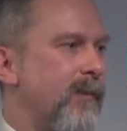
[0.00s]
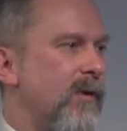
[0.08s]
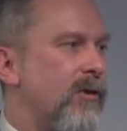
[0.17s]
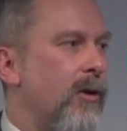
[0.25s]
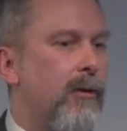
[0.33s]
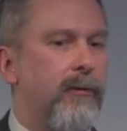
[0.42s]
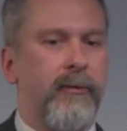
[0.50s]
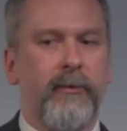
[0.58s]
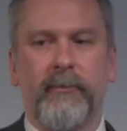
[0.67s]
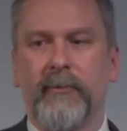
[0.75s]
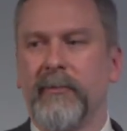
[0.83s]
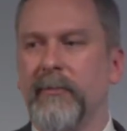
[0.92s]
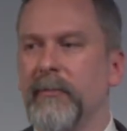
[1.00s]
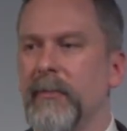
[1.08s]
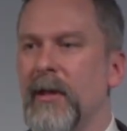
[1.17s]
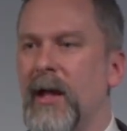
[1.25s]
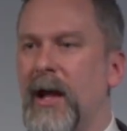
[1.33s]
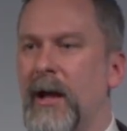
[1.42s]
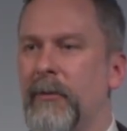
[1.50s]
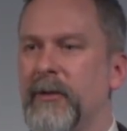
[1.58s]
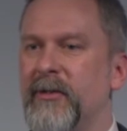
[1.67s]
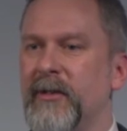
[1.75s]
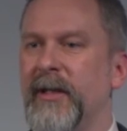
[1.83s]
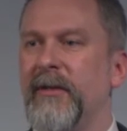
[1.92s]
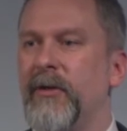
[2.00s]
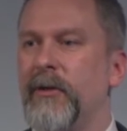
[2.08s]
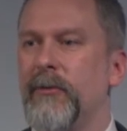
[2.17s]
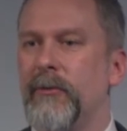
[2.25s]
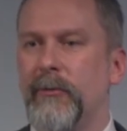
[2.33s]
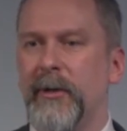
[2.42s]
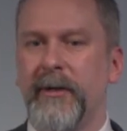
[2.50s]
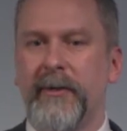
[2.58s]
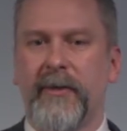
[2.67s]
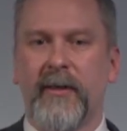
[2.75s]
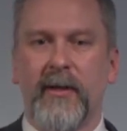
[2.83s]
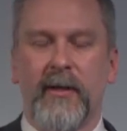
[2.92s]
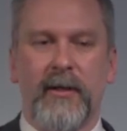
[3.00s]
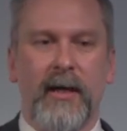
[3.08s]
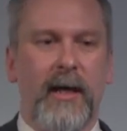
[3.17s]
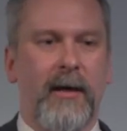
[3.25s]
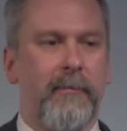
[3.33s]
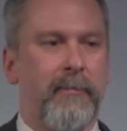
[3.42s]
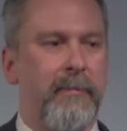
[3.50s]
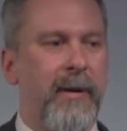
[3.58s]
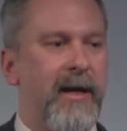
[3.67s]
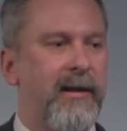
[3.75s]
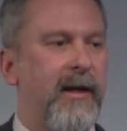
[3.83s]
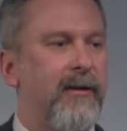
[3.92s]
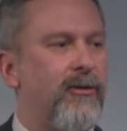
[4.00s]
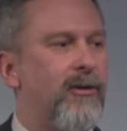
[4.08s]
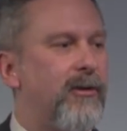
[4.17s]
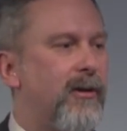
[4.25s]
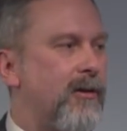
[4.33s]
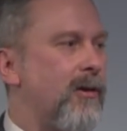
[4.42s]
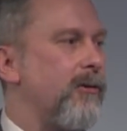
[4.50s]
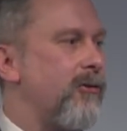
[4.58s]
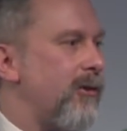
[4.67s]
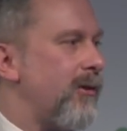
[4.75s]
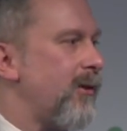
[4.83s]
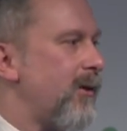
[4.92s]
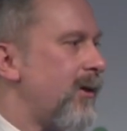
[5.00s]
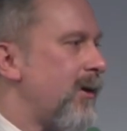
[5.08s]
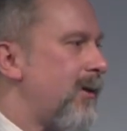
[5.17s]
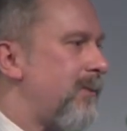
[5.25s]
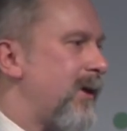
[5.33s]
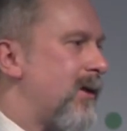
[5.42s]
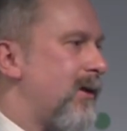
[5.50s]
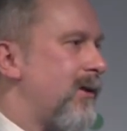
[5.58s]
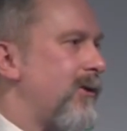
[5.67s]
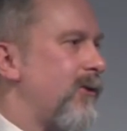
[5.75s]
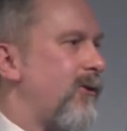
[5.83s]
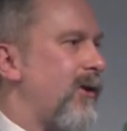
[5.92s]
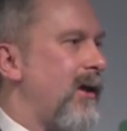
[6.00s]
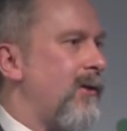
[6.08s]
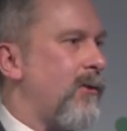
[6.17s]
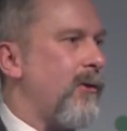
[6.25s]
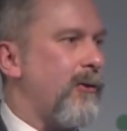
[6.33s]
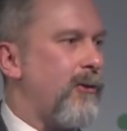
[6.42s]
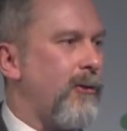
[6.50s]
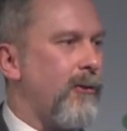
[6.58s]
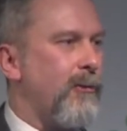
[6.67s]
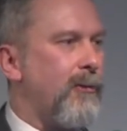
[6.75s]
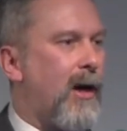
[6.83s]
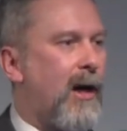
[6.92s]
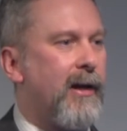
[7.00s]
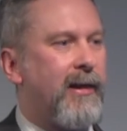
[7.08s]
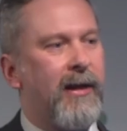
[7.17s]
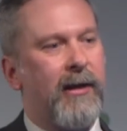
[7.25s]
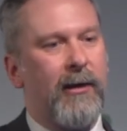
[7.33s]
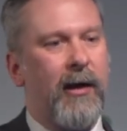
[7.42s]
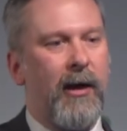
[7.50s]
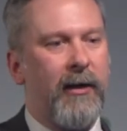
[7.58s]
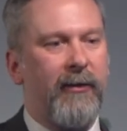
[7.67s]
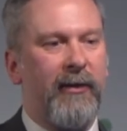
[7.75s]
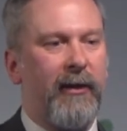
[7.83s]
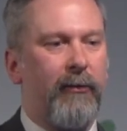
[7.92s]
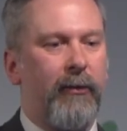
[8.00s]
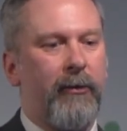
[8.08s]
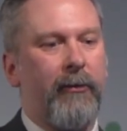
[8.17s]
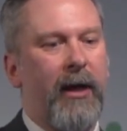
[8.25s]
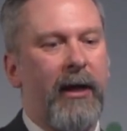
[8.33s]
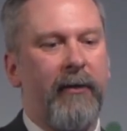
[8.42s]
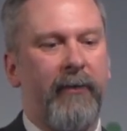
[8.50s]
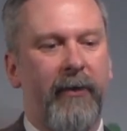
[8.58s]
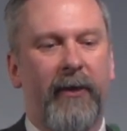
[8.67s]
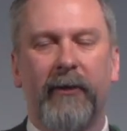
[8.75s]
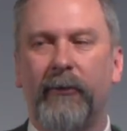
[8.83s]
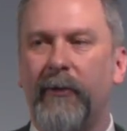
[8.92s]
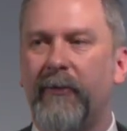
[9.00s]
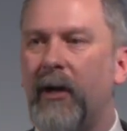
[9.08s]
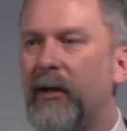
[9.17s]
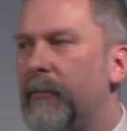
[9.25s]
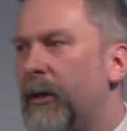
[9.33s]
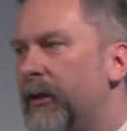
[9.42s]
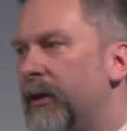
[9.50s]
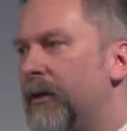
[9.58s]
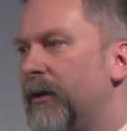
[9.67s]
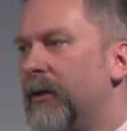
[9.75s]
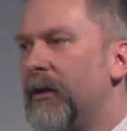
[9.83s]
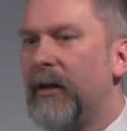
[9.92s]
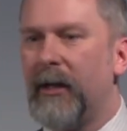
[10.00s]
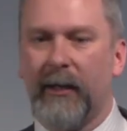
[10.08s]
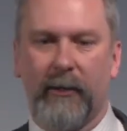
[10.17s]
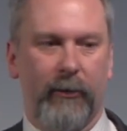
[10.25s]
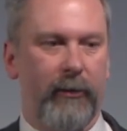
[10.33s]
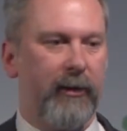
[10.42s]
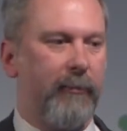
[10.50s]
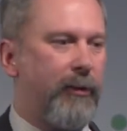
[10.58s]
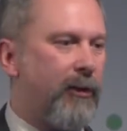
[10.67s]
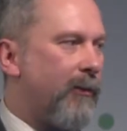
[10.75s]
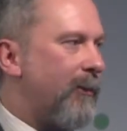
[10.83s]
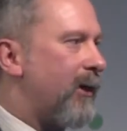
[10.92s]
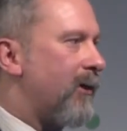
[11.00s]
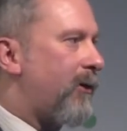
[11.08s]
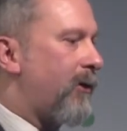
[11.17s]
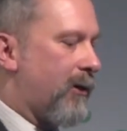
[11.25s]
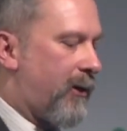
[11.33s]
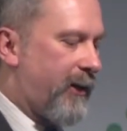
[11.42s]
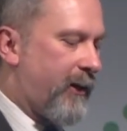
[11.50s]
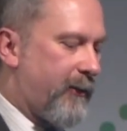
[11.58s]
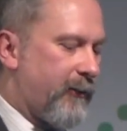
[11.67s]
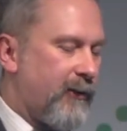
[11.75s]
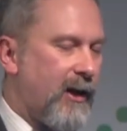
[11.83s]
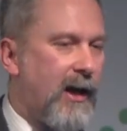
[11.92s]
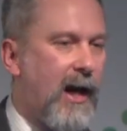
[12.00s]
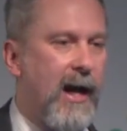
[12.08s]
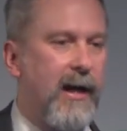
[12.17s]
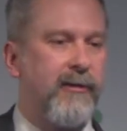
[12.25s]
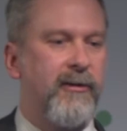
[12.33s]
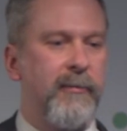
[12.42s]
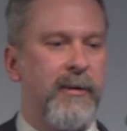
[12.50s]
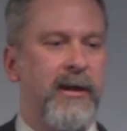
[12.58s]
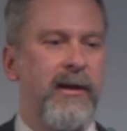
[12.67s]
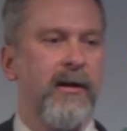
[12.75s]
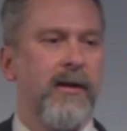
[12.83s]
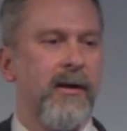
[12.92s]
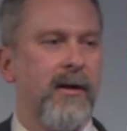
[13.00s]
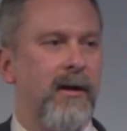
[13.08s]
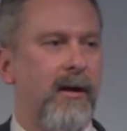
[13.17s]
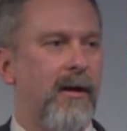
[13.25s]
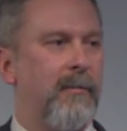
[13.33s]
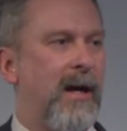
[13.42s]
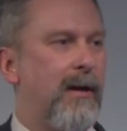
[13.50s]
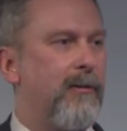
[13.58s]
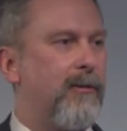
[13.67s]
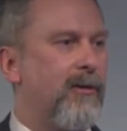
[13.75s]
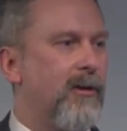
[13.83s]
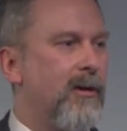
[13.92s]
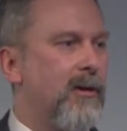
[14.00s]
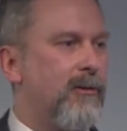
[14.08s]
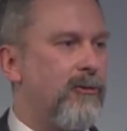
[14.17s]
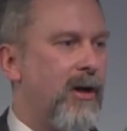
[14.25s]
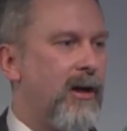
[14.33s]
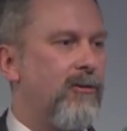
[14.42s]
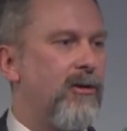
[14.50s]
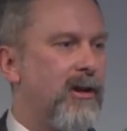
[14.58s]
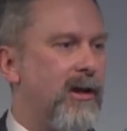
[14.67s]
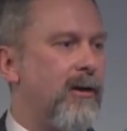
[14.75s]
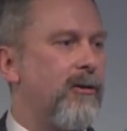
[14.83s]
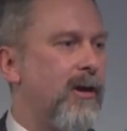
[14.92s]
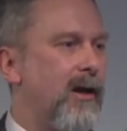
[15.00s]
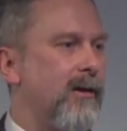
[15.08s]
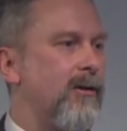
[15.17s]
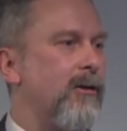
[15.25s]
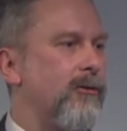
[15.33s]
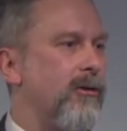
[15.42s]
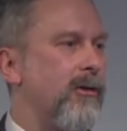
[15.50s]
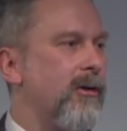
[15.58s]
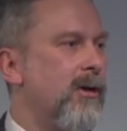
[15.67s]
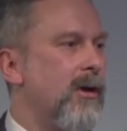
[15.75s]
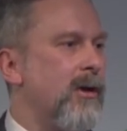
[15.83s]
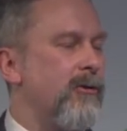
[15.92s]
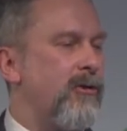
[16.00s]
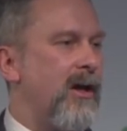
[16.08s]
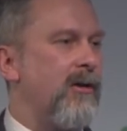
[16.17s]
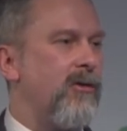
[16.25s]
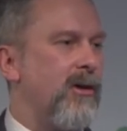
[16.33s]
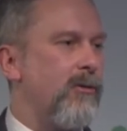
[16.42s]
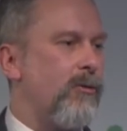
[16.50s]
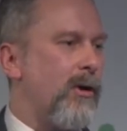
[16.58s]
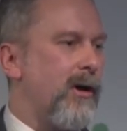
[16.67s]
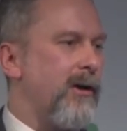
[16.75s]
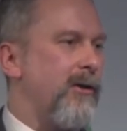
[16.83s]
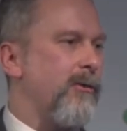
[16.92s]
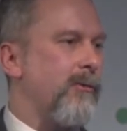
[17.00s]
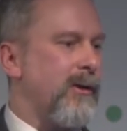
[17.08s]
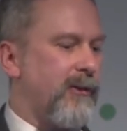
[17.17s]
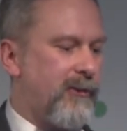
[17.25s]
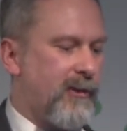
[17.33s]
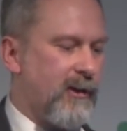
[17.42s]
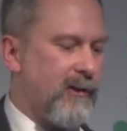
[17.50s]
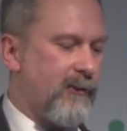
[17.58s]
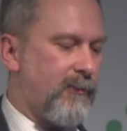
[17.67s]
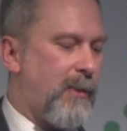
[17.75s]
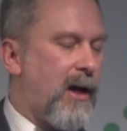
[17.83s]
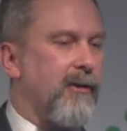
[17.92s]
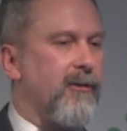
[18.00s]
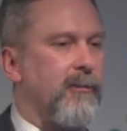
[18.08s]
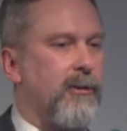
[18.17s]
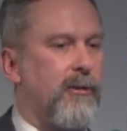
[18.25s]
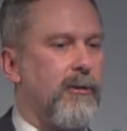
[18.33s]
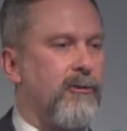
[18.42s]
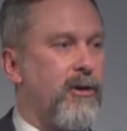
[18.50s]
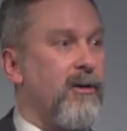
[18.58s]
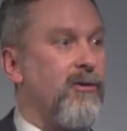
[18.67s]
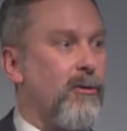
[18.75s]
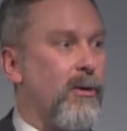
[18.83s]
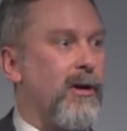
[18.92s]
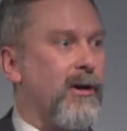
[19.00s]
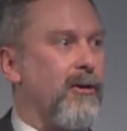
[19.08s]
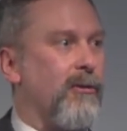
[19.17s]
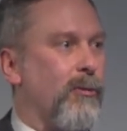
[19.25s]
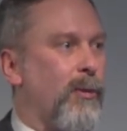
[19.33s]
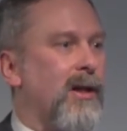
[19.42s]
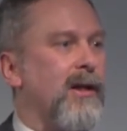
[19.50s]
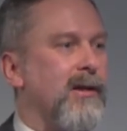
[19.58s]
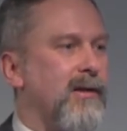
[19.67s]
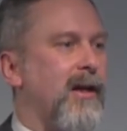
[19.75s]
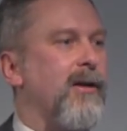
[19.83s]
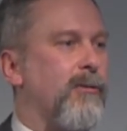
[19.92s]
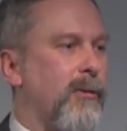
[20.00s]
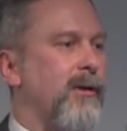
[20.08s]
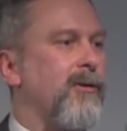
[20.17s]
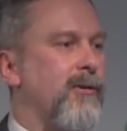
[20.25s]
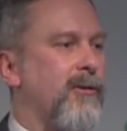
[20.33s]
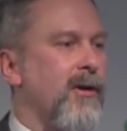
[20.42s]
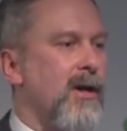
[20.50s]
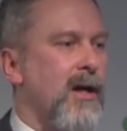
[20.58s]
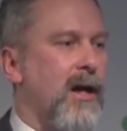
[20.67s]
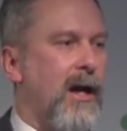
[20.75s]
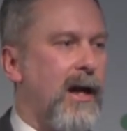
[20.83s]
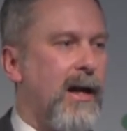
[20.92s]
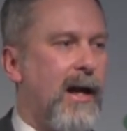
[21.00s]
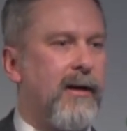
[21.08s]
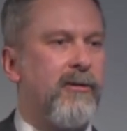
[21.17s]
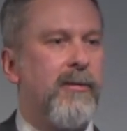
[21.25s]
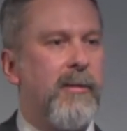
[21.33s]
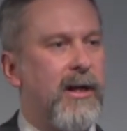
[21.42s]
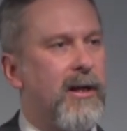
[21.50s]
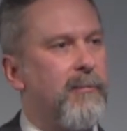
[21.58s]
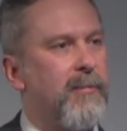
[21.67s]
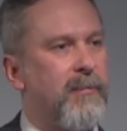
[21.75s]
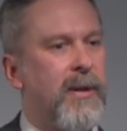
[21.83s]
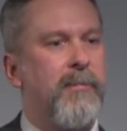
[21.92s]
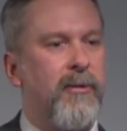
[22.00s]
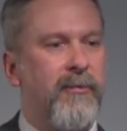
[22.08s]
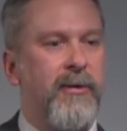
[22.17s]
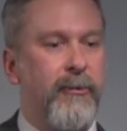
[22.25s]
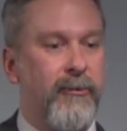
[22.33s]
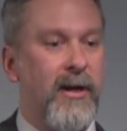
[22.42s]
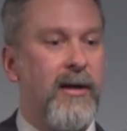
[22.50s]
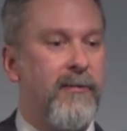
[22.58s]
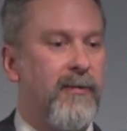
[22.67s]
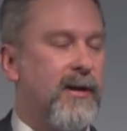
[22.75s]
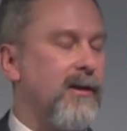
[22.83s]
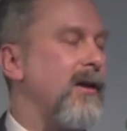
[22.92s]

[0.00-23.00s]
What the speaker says: So I want to leave you with, yeah, pay attention to the culture, because in order to do, I think, honestly, in order to do any of the things that we've talked about here, including the procurement, including all the others, it has to be about changing the underlying culture, changing where your risk is possible, changing where you're willing to take risks, and actually making people feel safe in